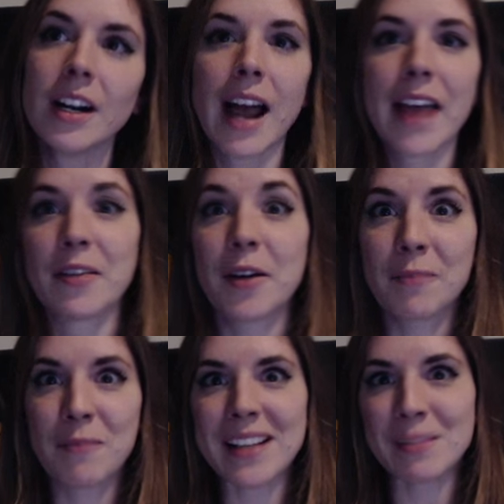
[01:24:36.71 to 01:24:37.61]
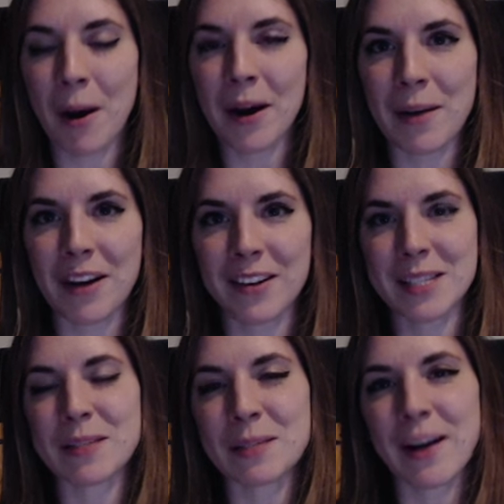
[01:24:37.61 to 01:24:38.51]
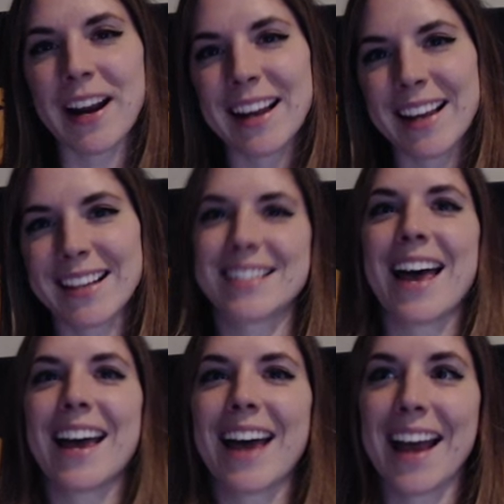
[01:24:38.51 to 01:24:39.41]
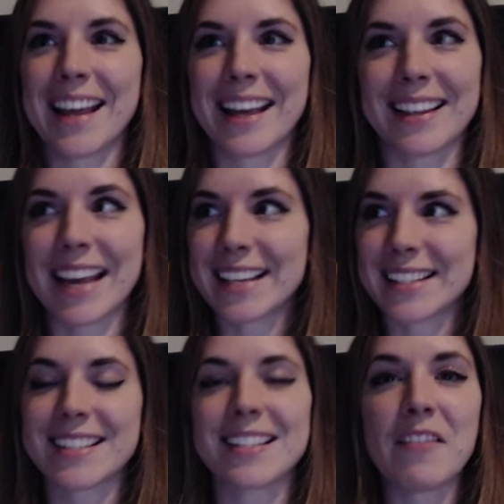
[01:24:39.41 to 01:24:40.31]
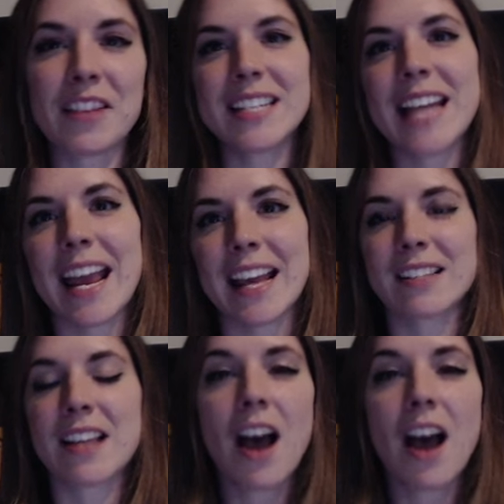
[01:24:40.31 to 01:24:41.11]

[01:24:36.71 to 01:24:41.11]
And the best part about Christmas break is that I get like 7 days